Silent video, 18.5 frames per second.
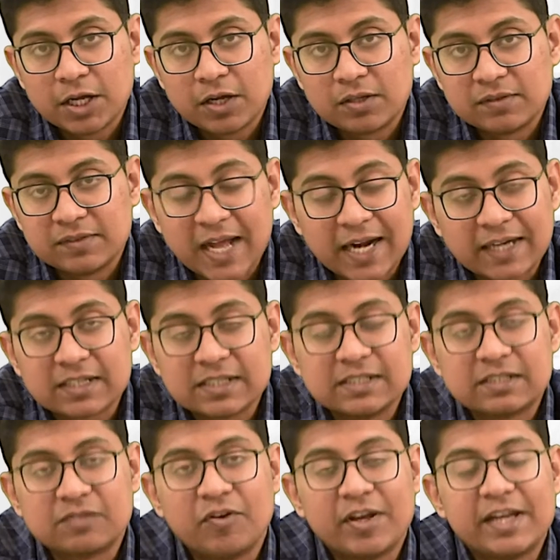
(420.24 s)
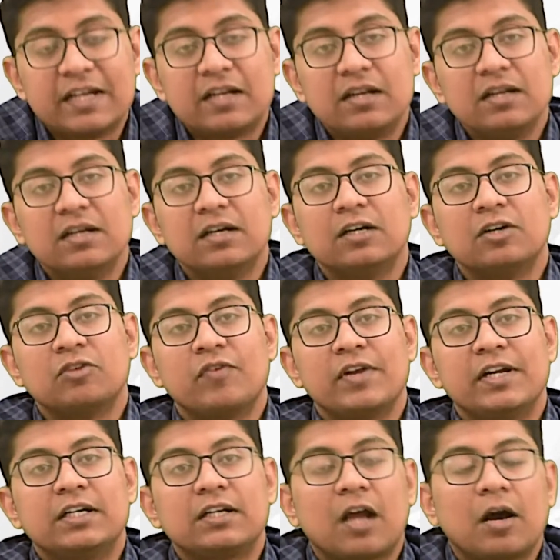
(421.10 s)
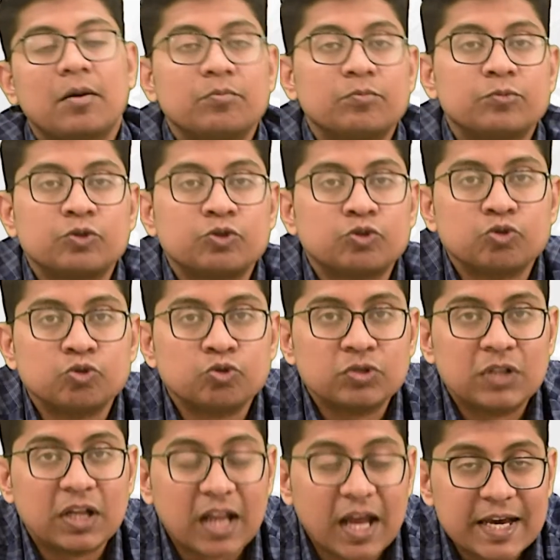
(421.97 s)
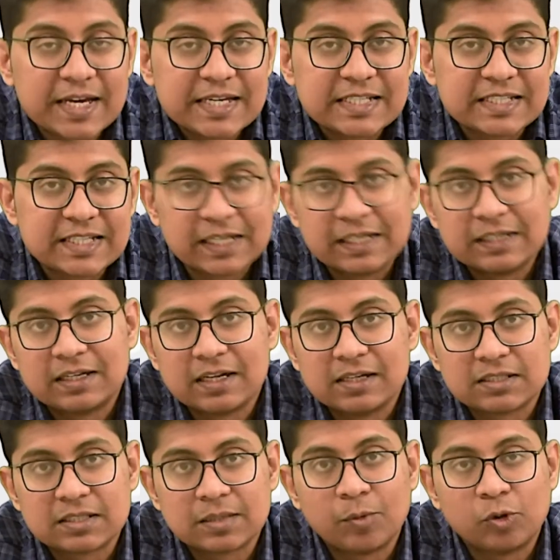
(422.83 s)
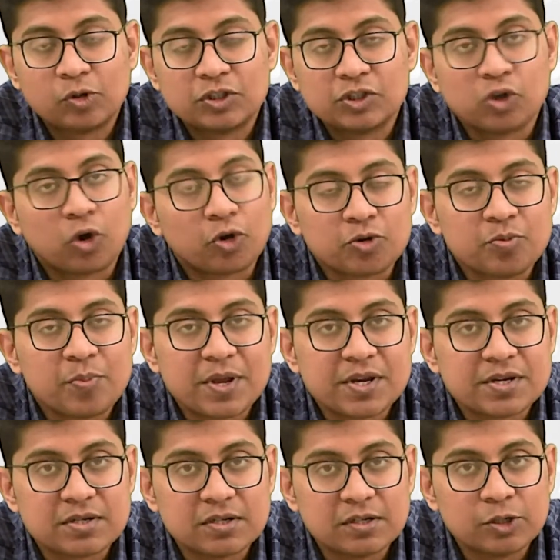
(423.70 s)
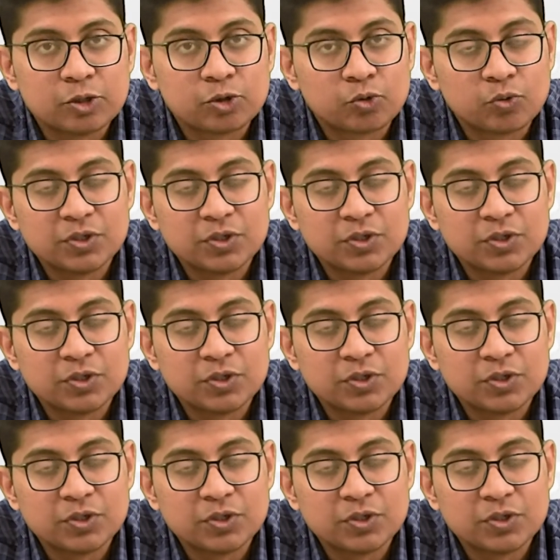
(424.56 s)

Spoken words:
That is very clear when it comes to the lies that he tells about his occupation to